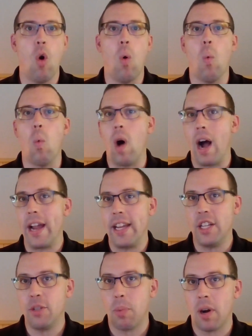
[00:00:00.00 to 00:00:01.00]
why
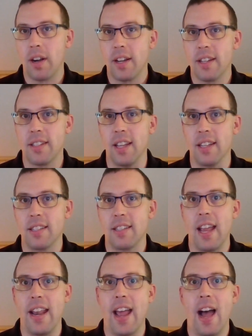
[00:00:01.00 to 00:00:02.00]
each part exists,
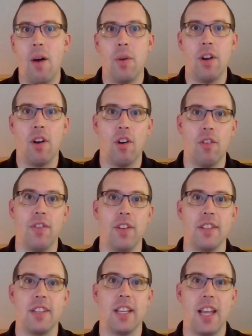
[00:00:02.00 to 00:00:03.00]
and how it all
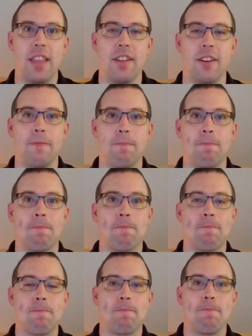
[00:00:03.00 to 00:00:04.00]
fits together.
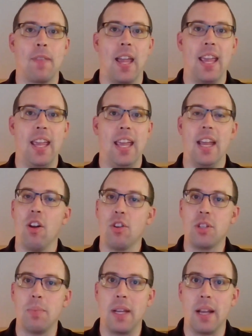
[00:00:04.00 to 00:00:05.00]
It
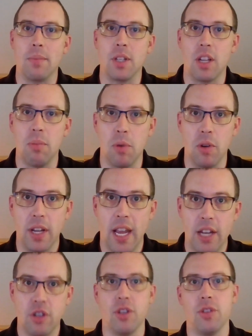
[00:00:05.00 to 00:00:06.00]
also becomes a
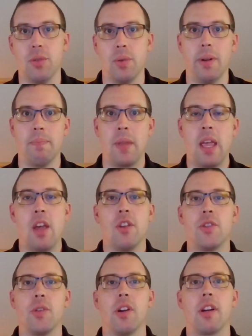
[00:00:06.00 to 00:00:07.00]
communication tool,
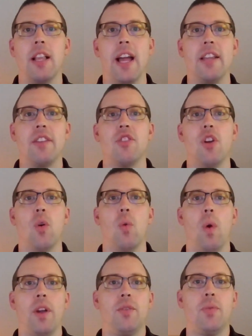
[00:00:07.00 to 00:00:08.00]
so your clients know
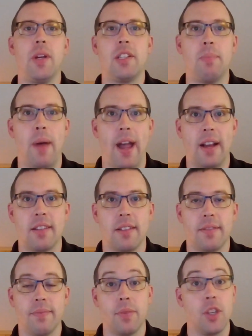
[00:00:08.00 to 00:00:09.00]
what to expect,
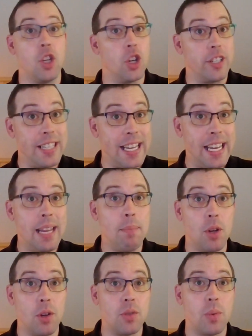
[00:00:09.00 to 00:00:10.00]
your team
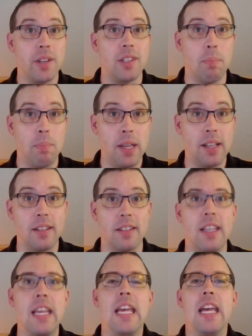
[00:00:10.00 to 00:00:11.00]
knows what to
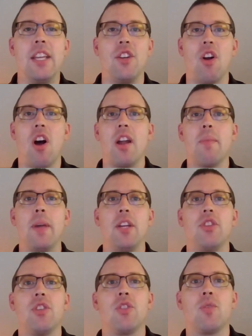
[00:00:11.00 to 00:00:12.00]
build, and your
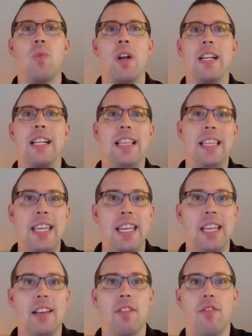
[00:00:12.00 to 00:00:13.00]
automations run
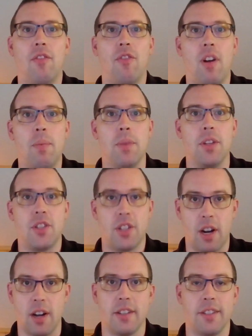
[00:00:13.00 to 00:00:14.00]
clean from the
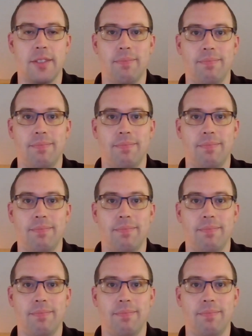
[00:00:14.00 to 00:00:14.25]
start.